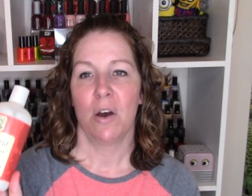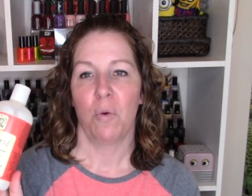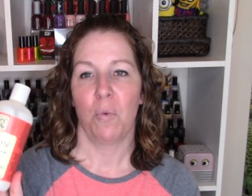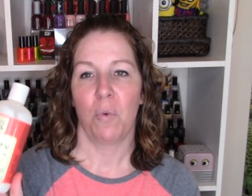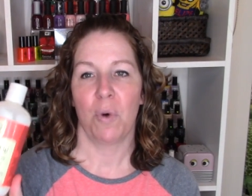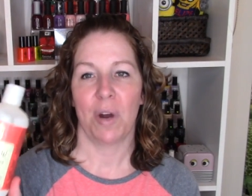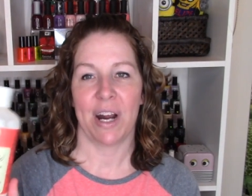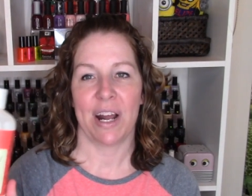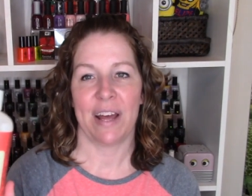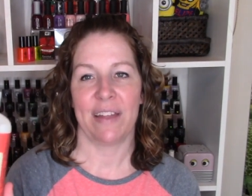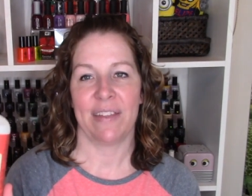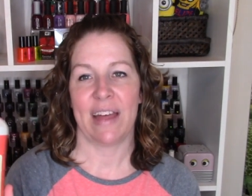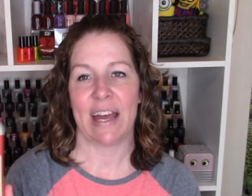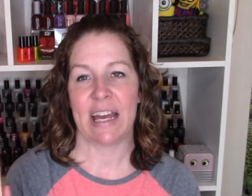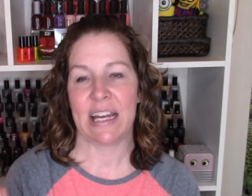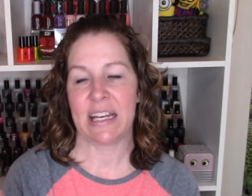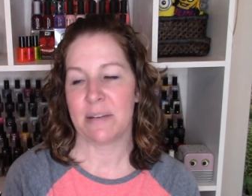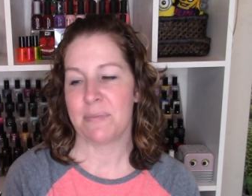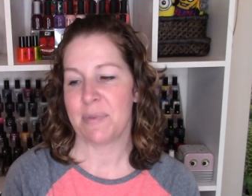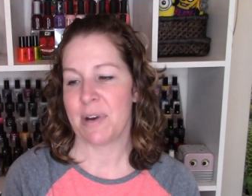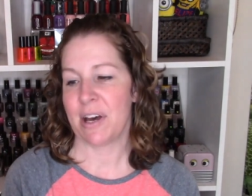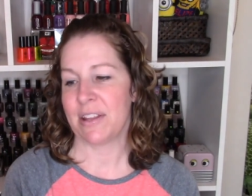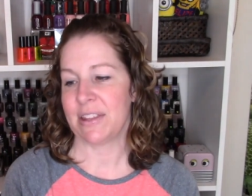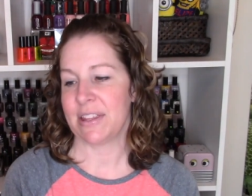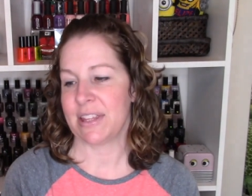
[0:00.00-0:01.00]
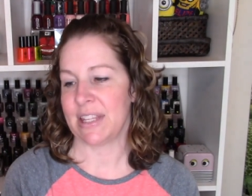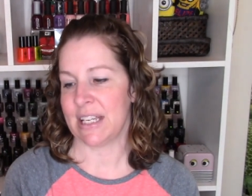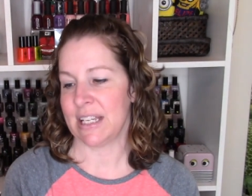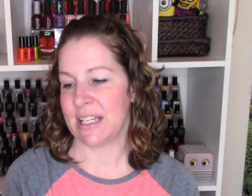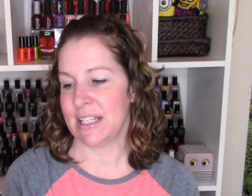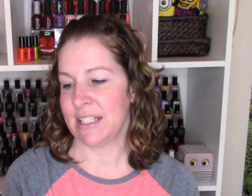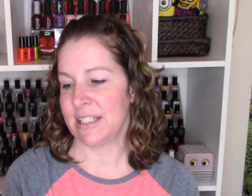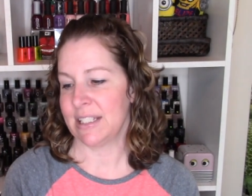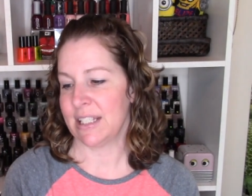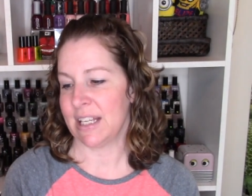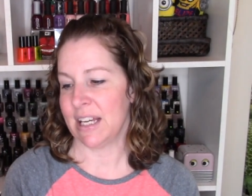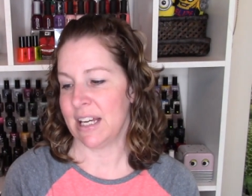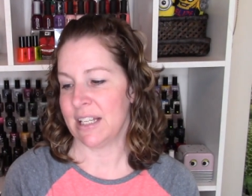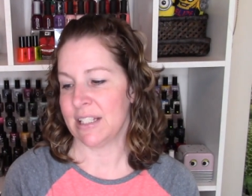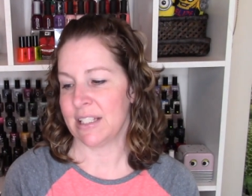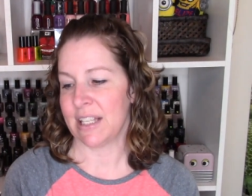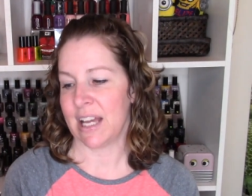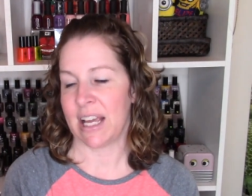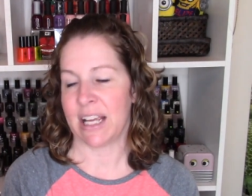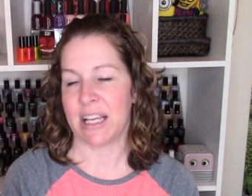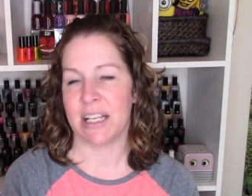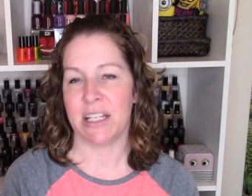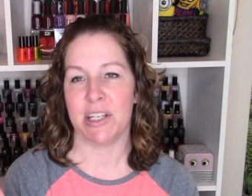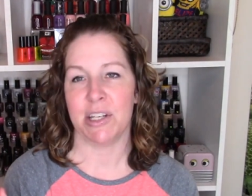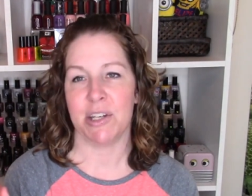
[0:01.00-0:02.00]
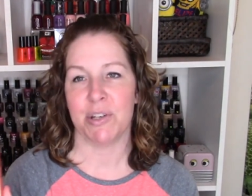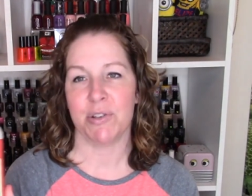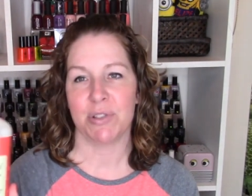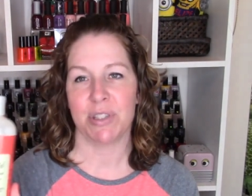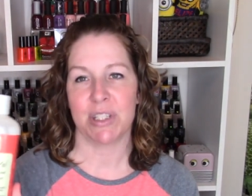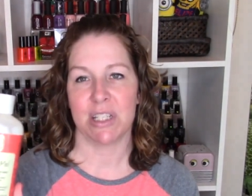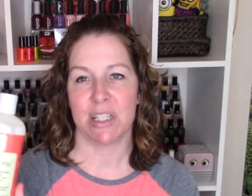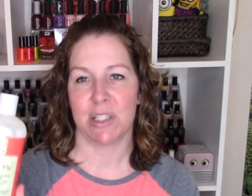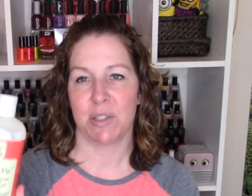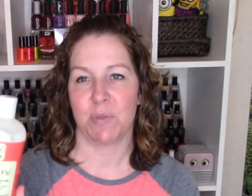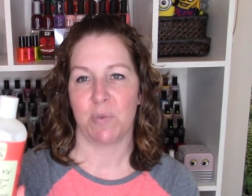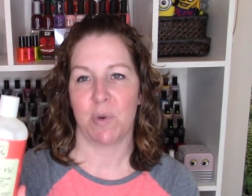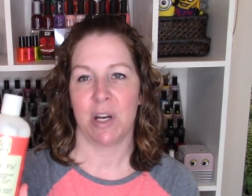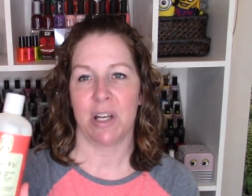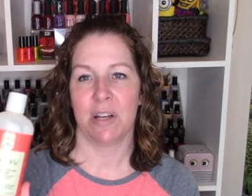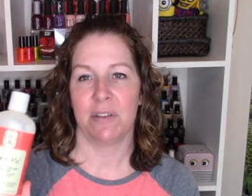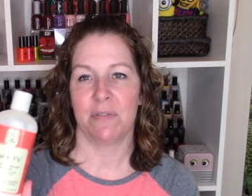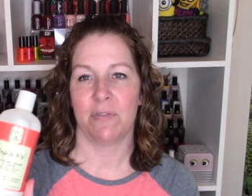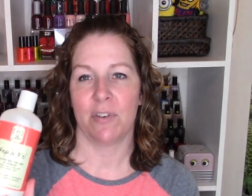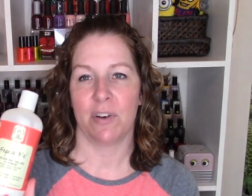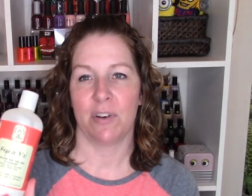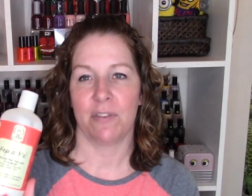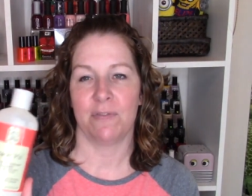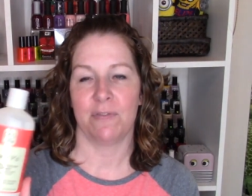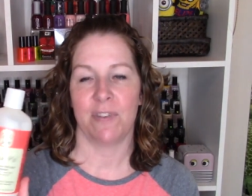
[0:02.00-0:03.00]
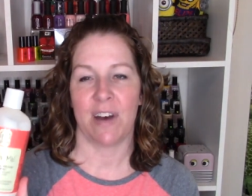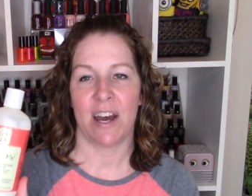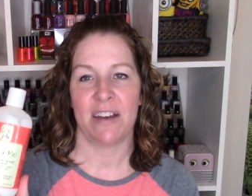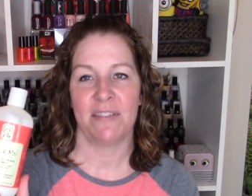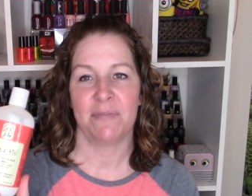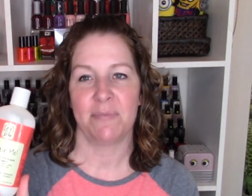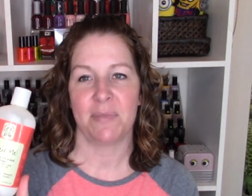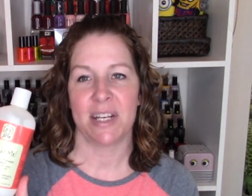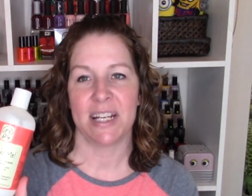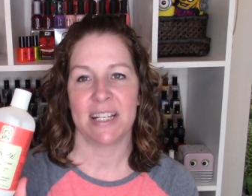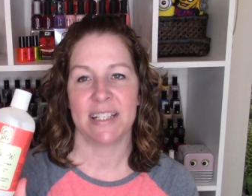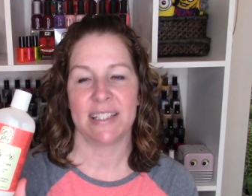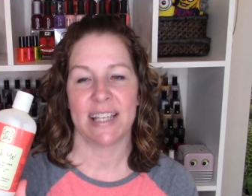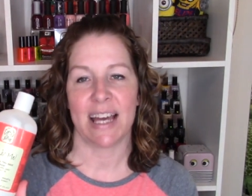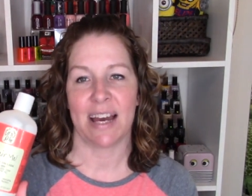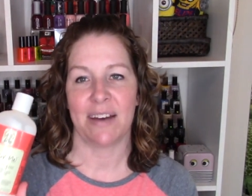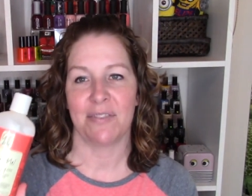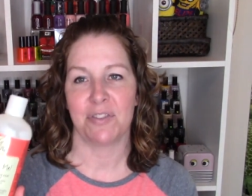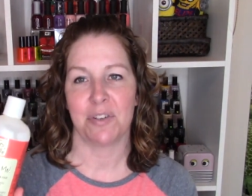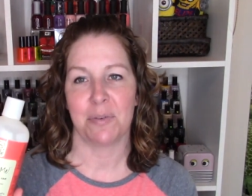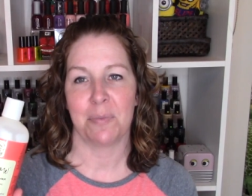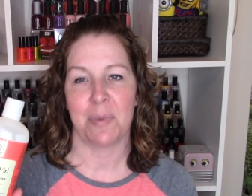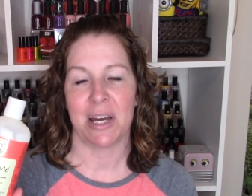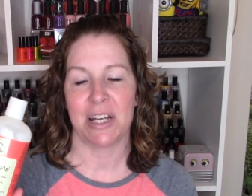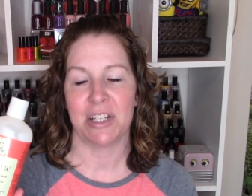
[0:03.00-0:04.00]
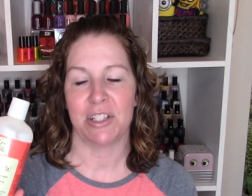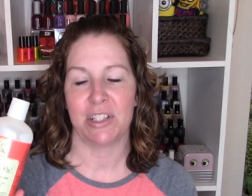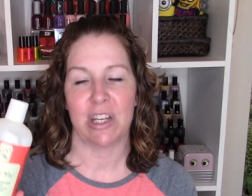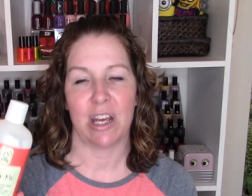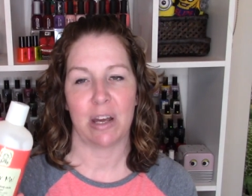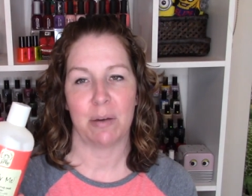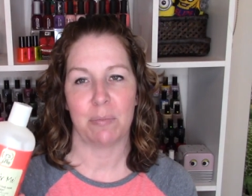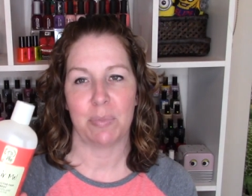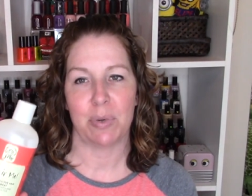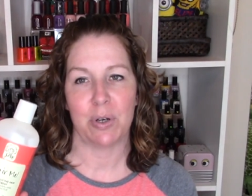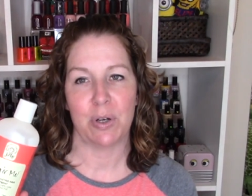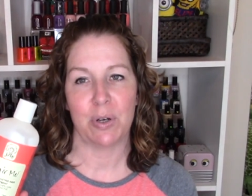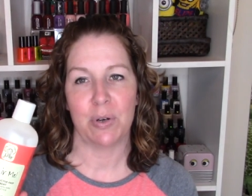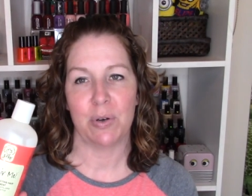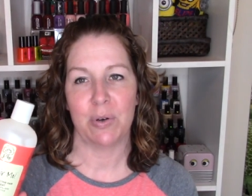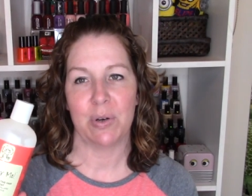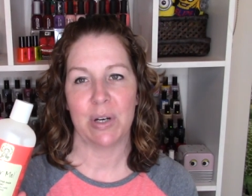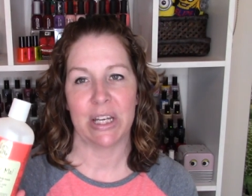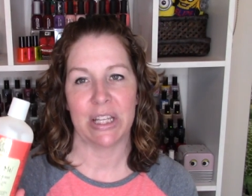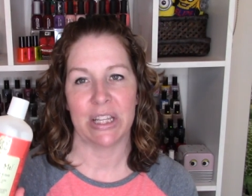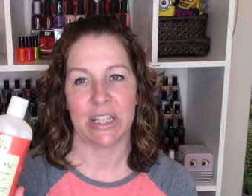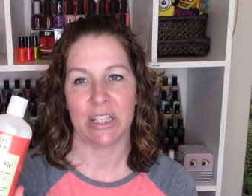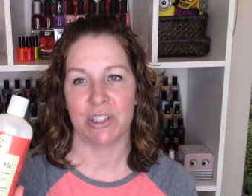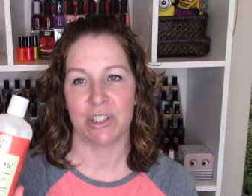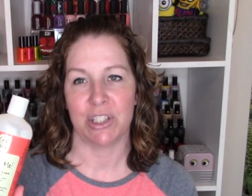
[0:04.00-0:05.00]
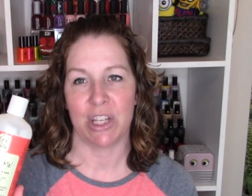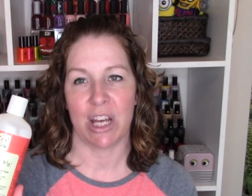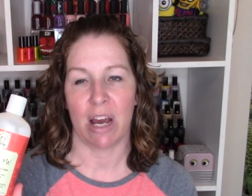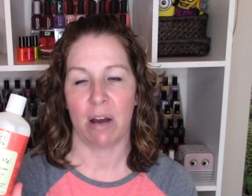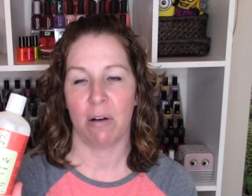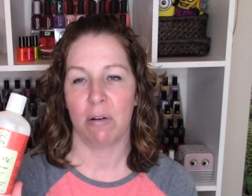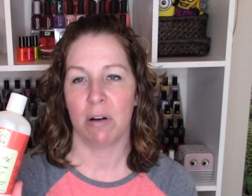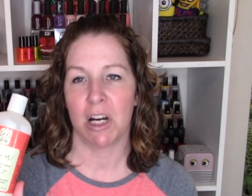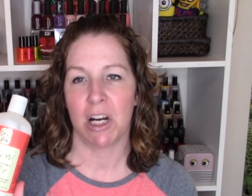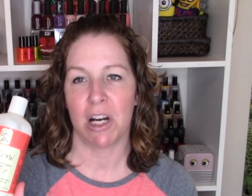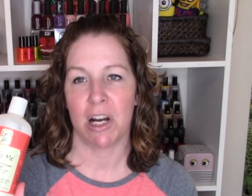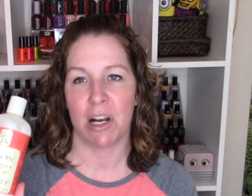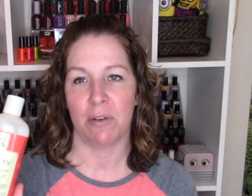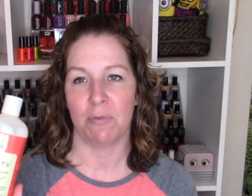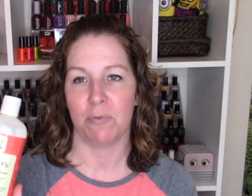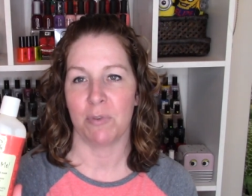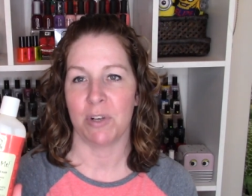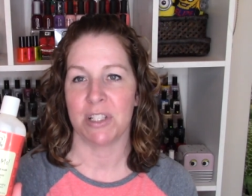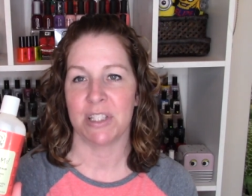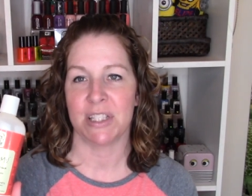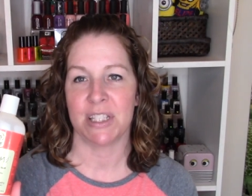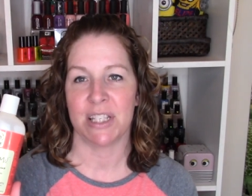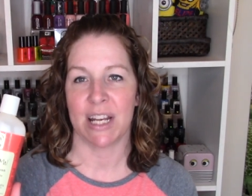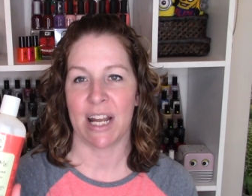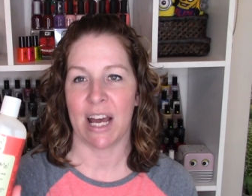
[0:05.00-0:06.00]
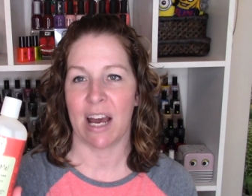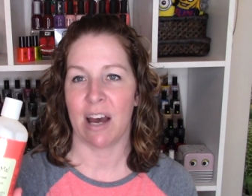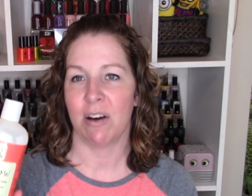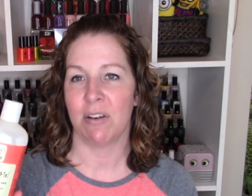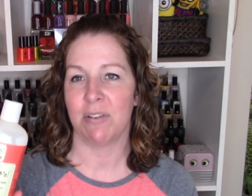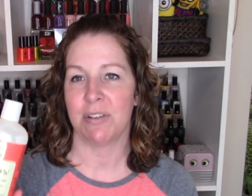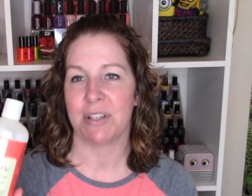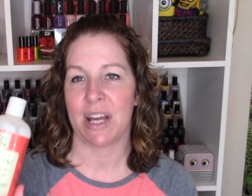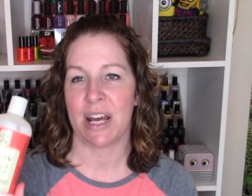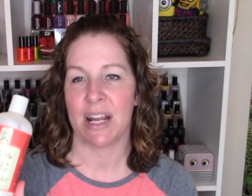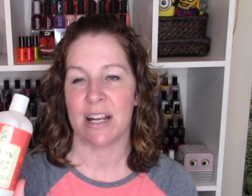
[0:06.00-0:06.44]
What I like about this is I can use this one for 5 minutes after my shampoo in the shower and rinse it out,